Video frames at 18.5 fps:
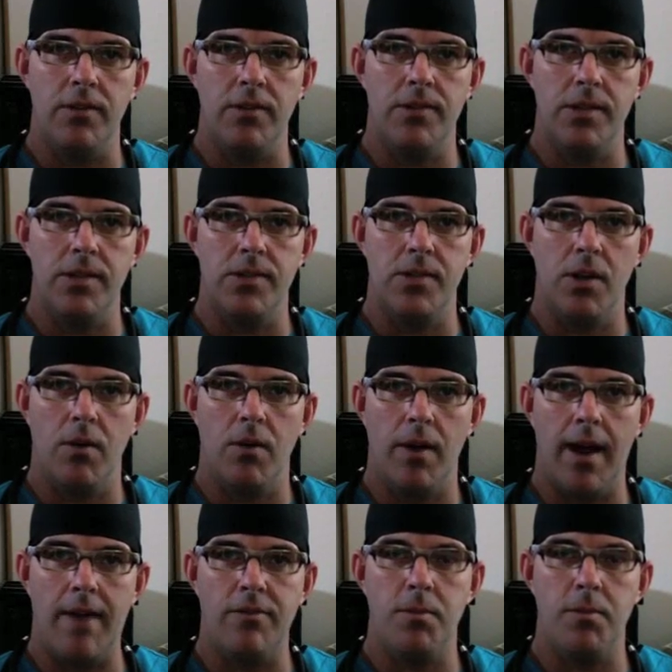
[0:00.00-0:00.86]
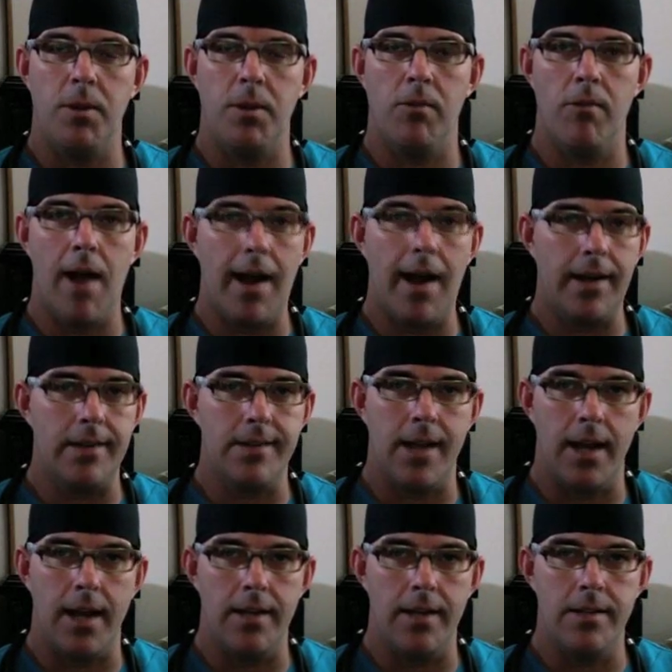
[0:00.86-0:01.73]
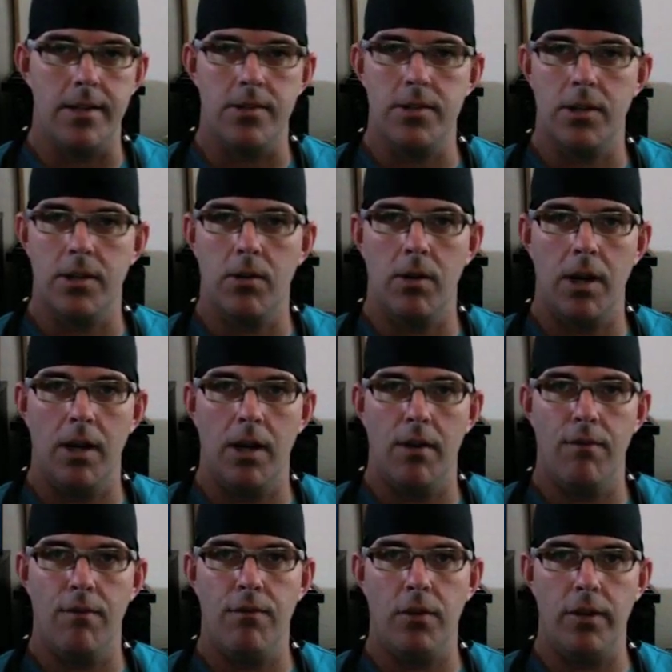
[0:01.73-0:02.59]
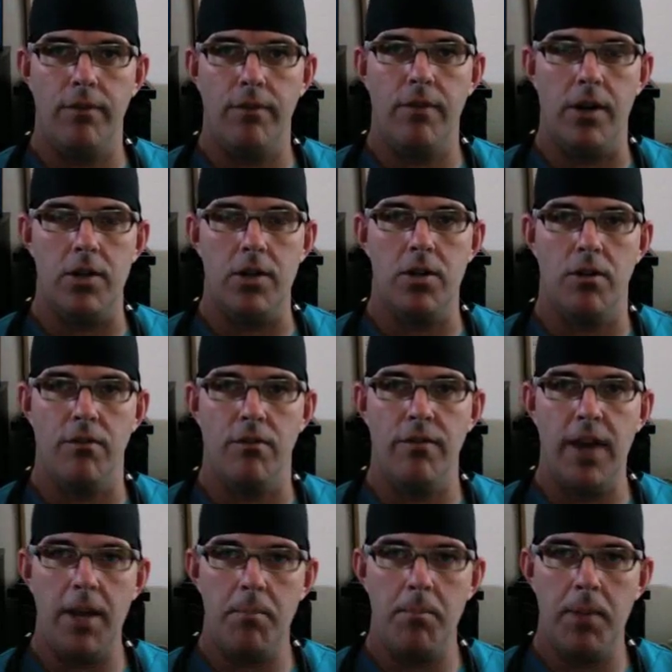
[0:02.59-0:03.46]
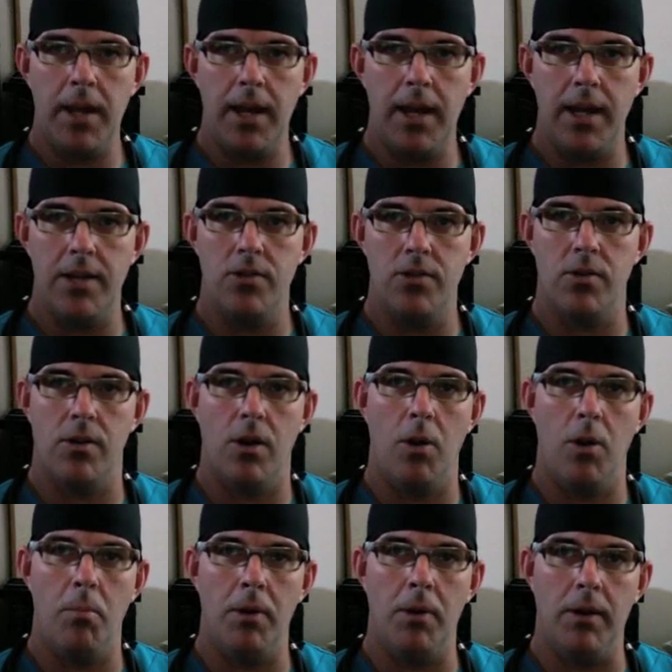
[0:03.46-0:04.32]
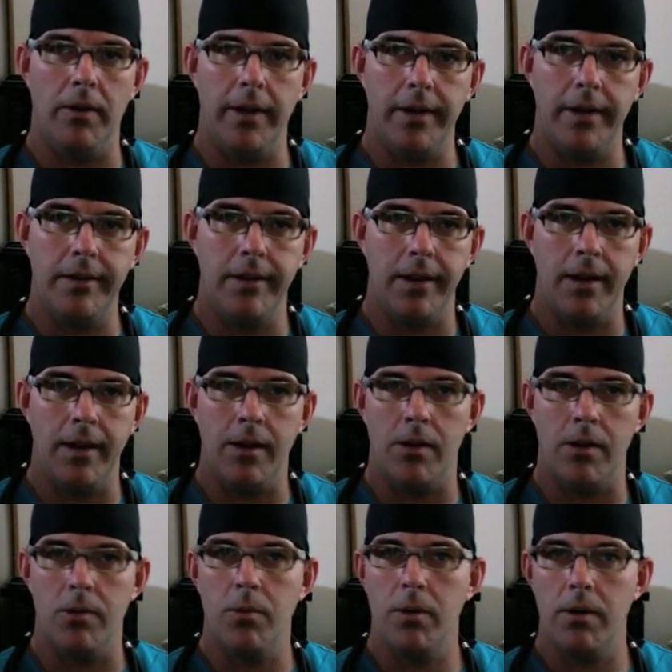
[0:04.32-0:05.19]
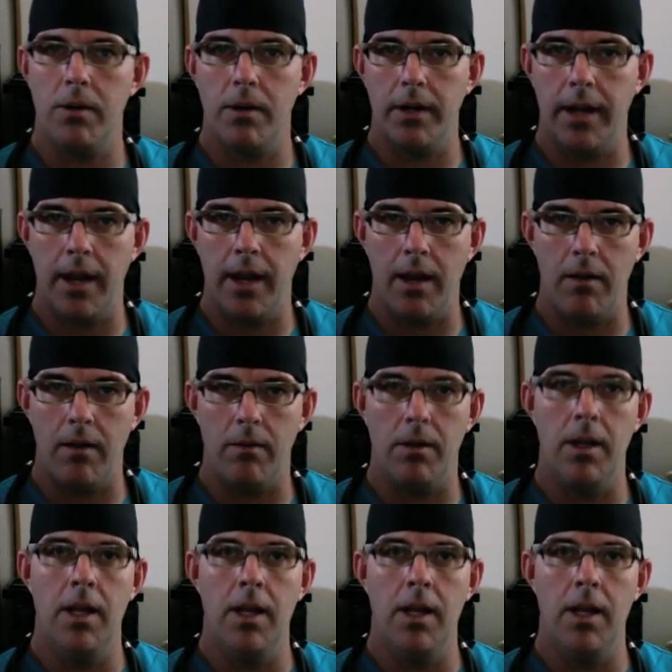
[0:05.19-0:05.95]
since you don't have to be a rocket scientist to create a fully functional fan page or to open a LinkedIn or Twitter account.